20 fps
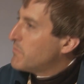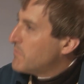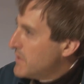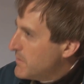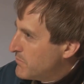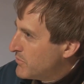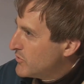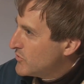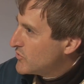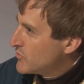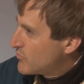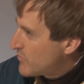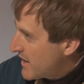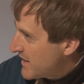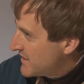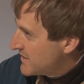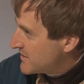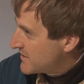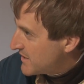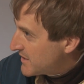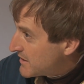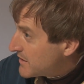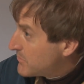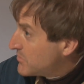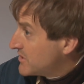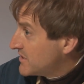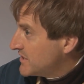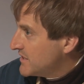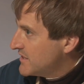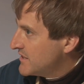people's rights and
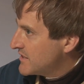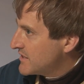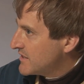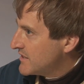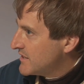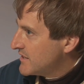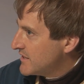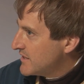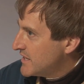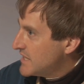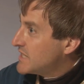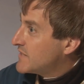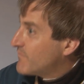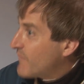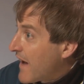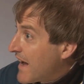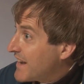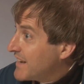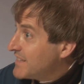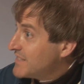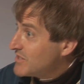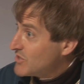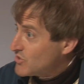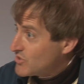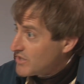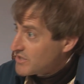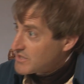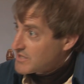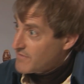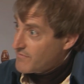liberties? Is violence
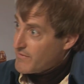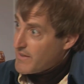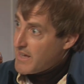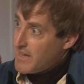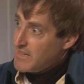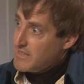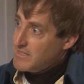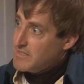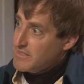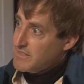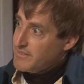justified?